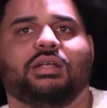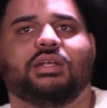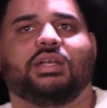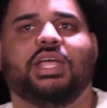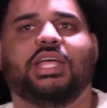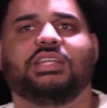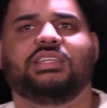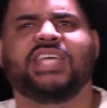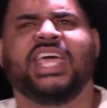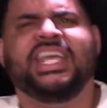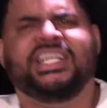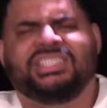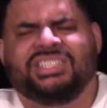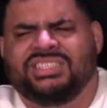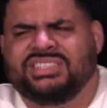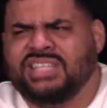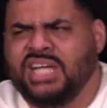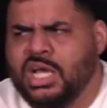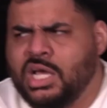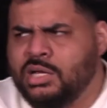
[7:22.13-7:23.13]
it takes
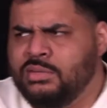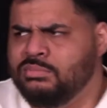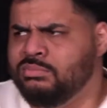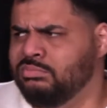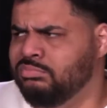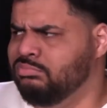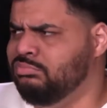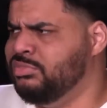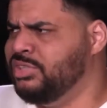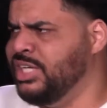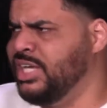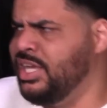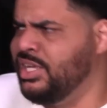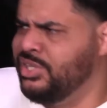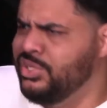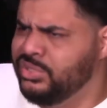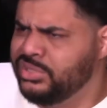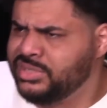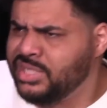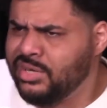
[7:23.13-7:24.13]
us time to get
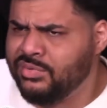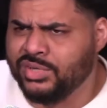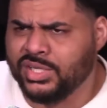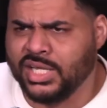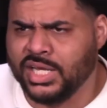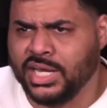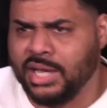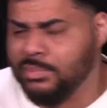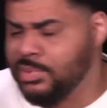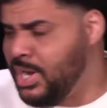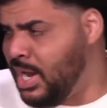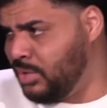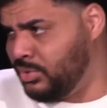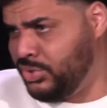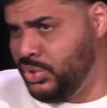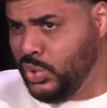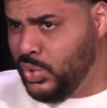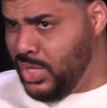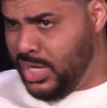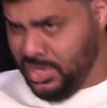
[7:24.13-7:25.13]
used to everything. I've been out
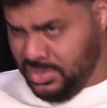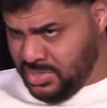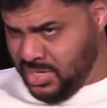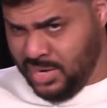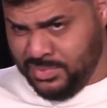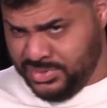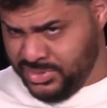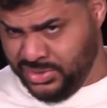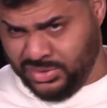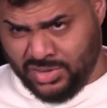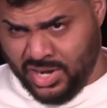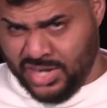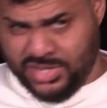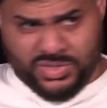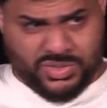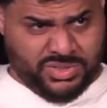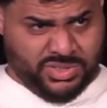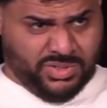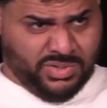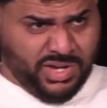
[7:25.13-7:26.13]
2 years and I'm still not
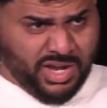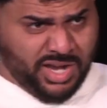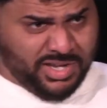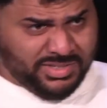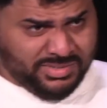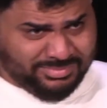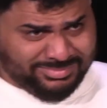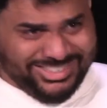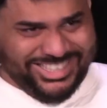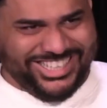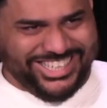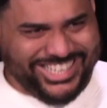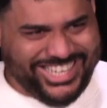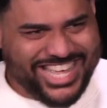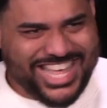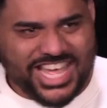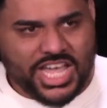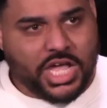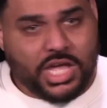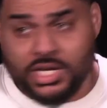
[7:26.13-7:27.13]
used to you guys. And
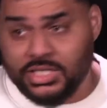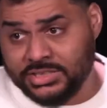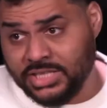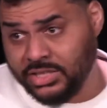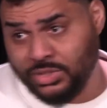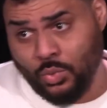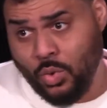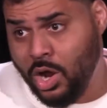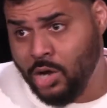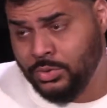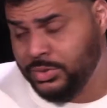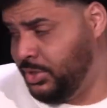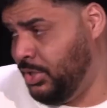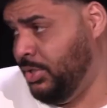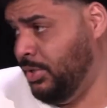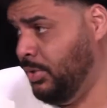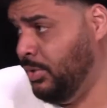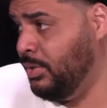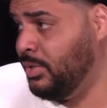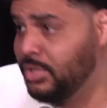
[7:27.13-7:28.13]
there's nothing wrong with
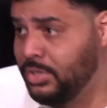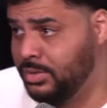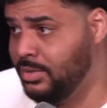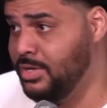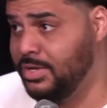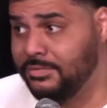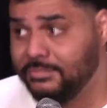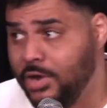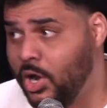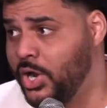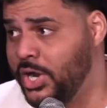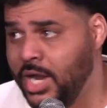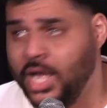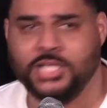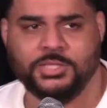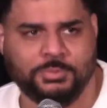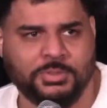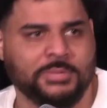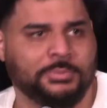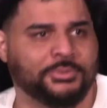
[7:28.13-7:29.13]
you. You're very
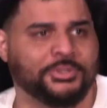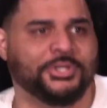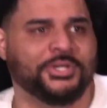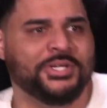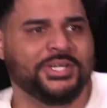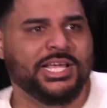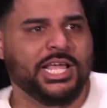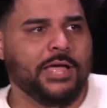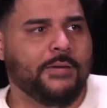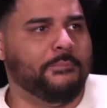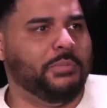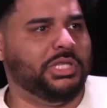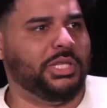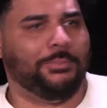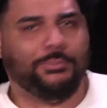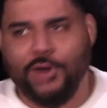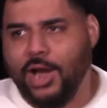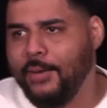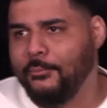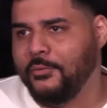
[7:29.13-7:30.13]
nice people. But the
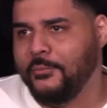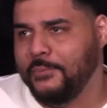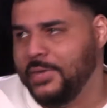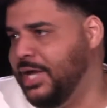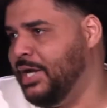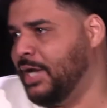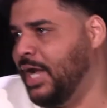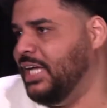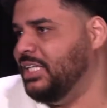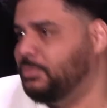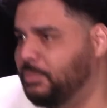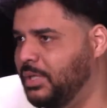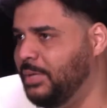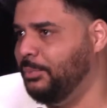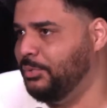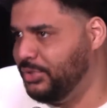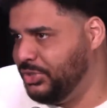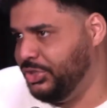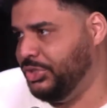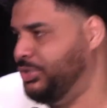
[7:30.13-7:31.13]
problem with being nice
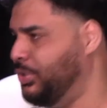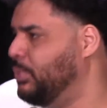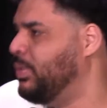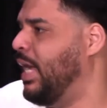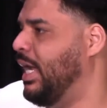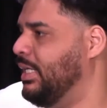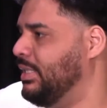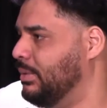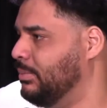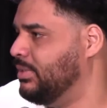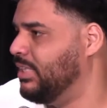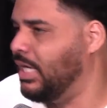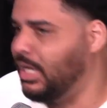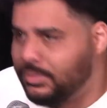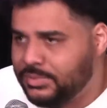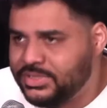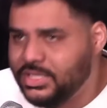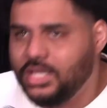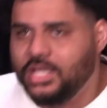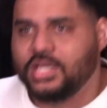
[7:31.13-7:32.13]
people is you're too nice
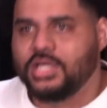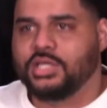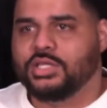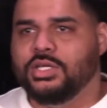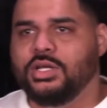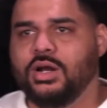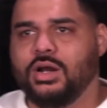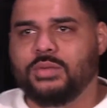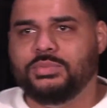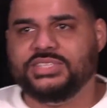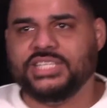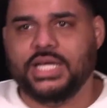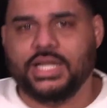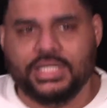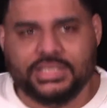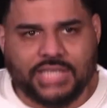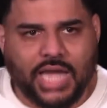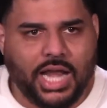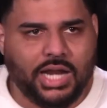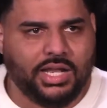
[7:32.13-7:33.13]
sometimes. You know what I'm saying?
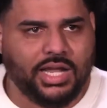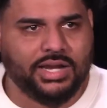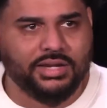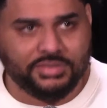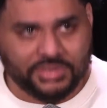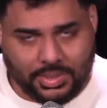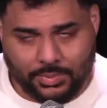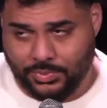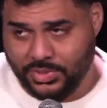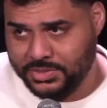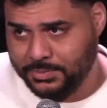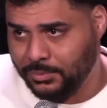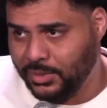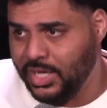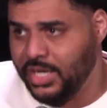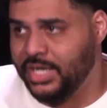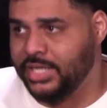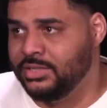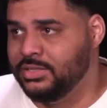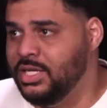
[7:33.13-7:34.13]
It's kind of like if someone is
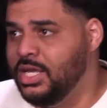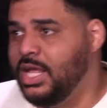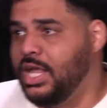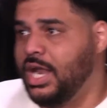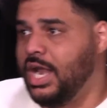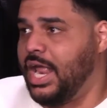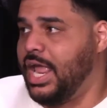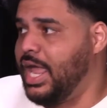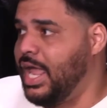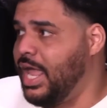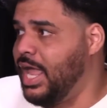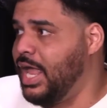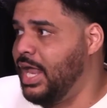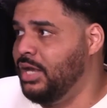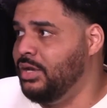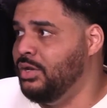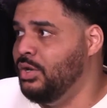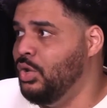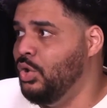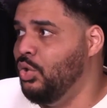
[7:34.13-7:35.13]
blind,
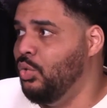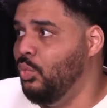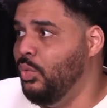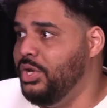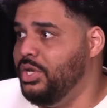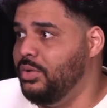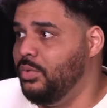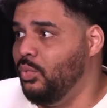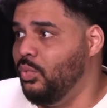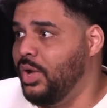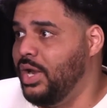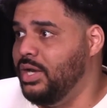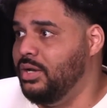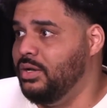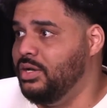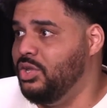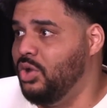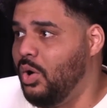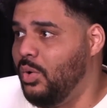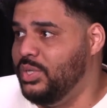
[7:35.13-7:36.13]
and
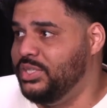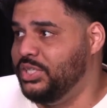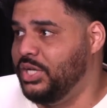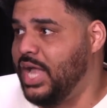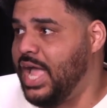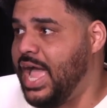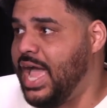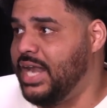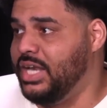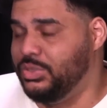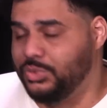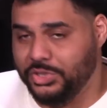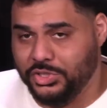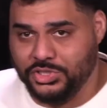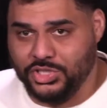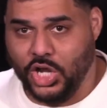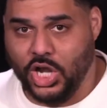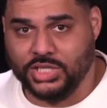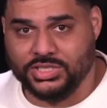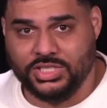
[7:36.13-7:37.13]
when you always hear the adage when you
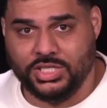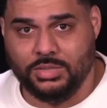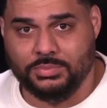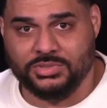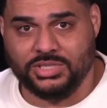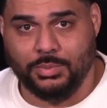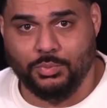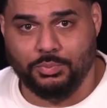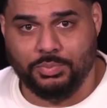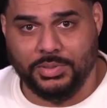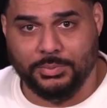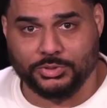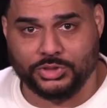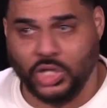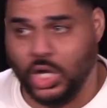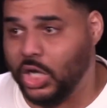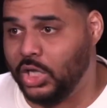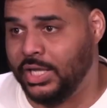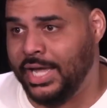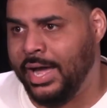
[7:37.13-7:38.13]
talk to them, some people
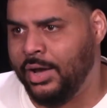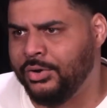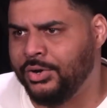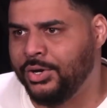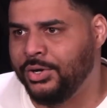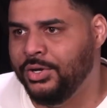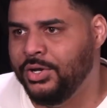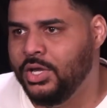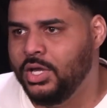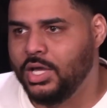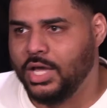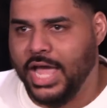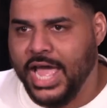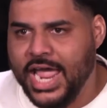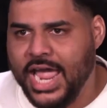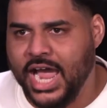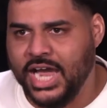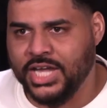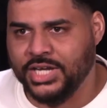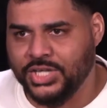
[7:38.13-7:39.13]
talk louder.
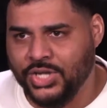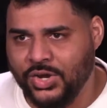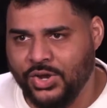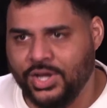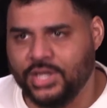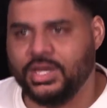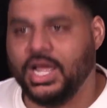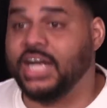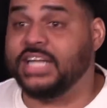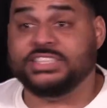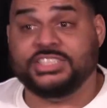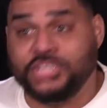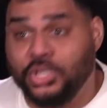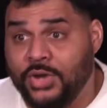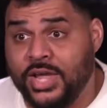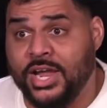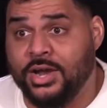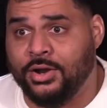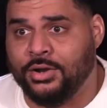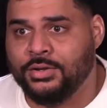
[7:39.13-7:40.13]
Hey, how you doing? I can still
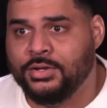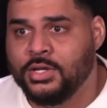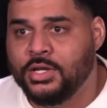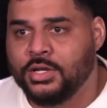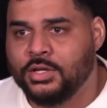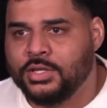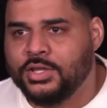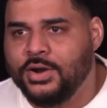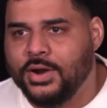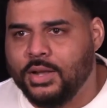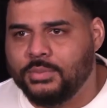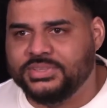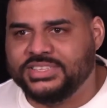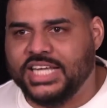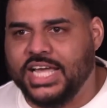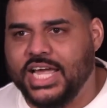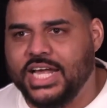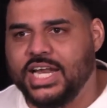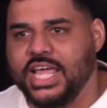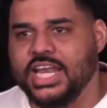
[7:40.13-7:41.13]
hear. You know what I'm
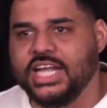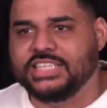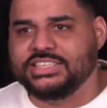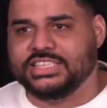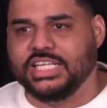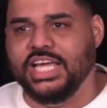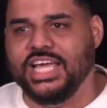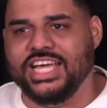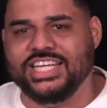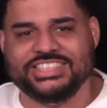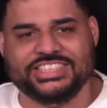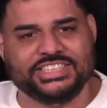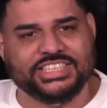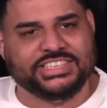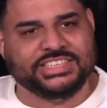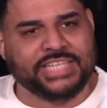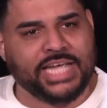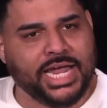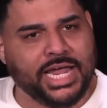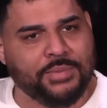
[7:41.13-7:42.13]
saying? And it's the
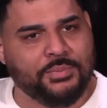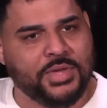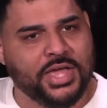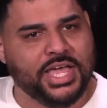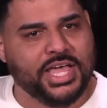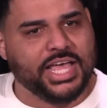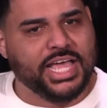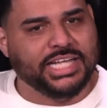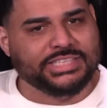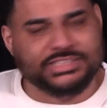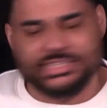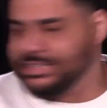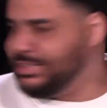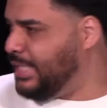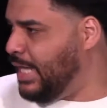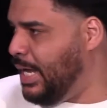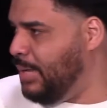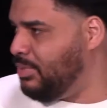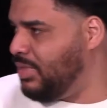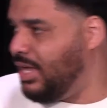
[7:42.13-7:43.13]

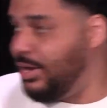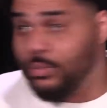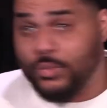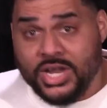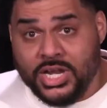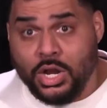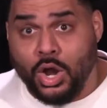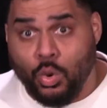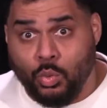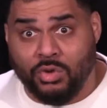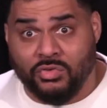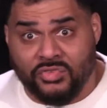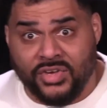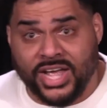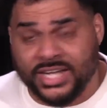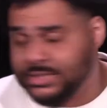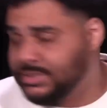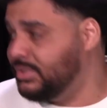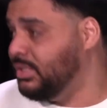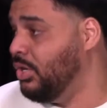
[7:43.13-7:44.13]
same thing. We know we're
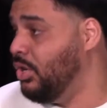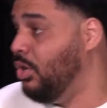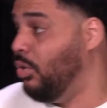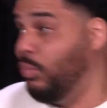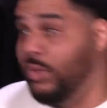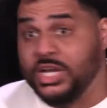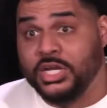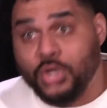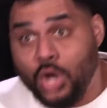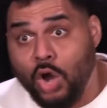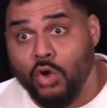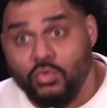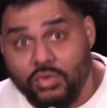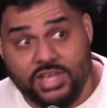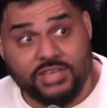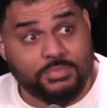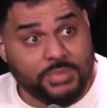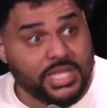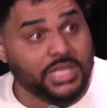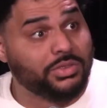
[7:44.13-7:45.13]
vets. We know
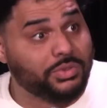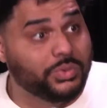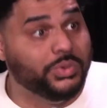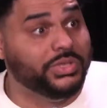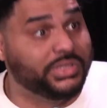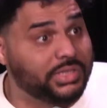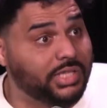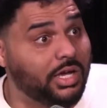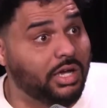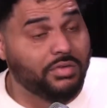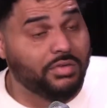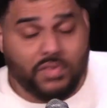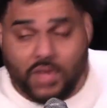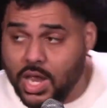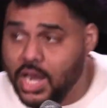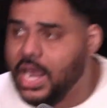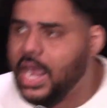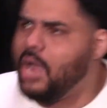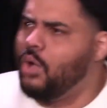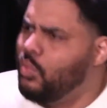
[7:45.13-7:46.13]
we've been through stuff,
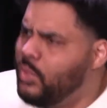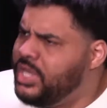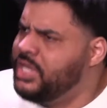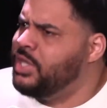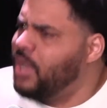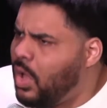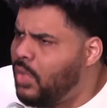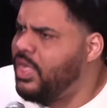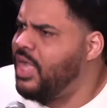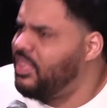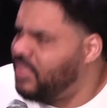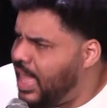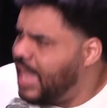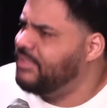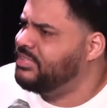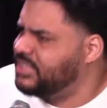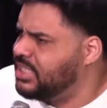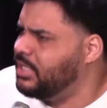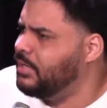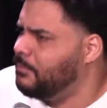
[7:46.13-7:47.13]
and we know that
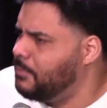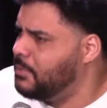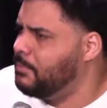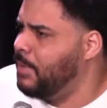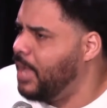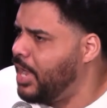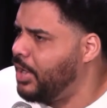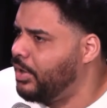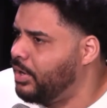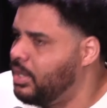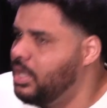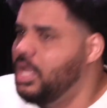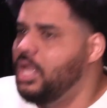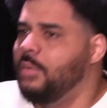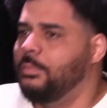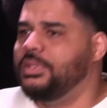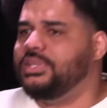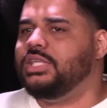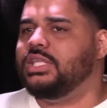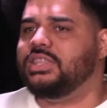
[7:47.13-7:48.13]
life's going to be better.
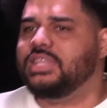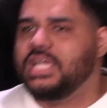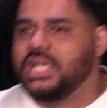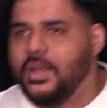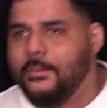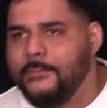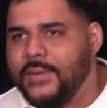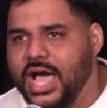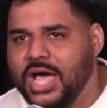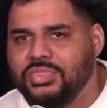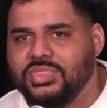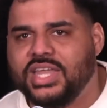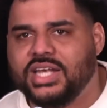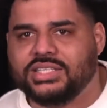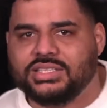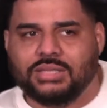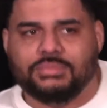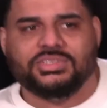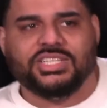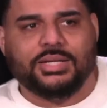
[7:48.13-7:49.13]
But the thing about that is
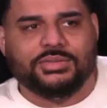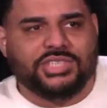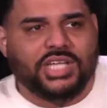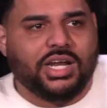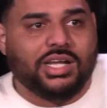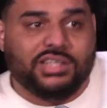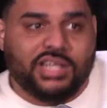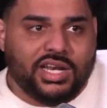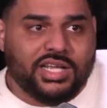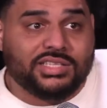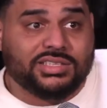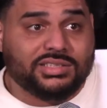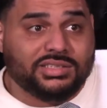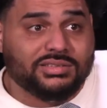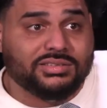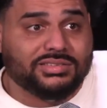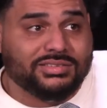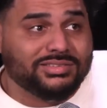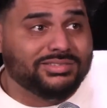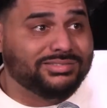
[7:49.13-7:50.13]
sometimes you got to
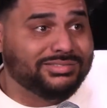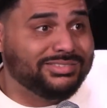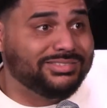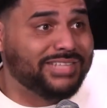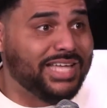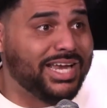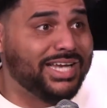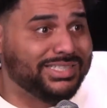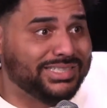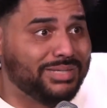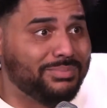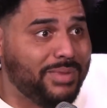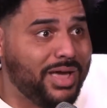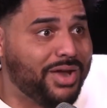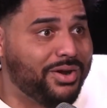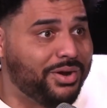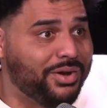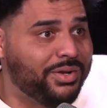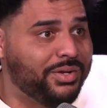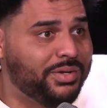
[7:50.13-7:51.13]
let us get
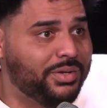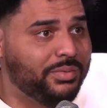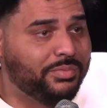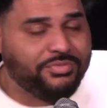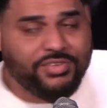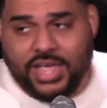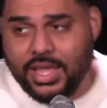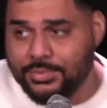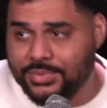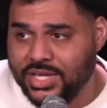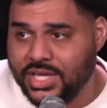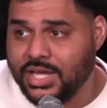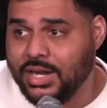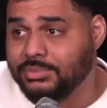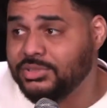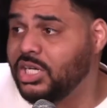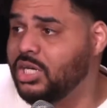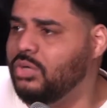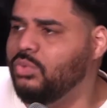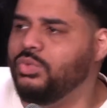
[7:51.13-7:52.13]
better. Family, and I'm
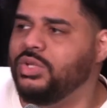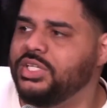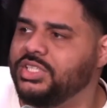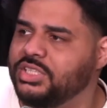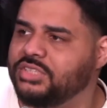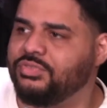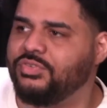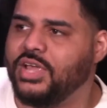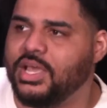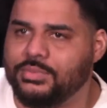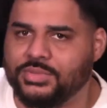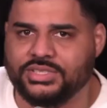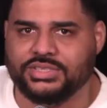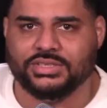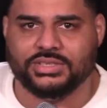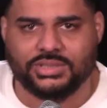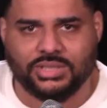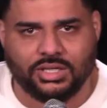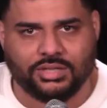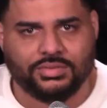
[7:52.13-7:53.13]
talking really just families
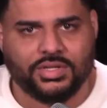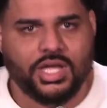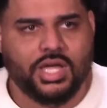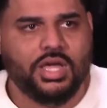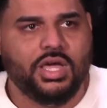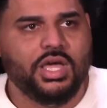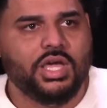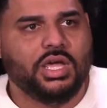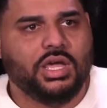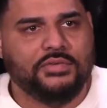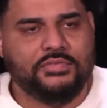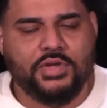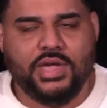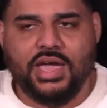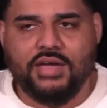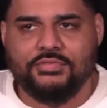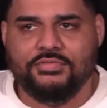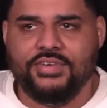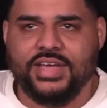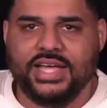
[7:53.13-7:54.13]
and stuff. If you
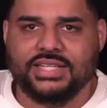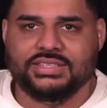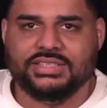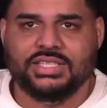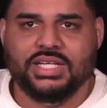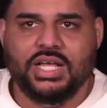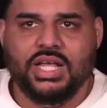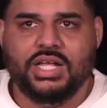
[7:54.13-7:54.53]
have vets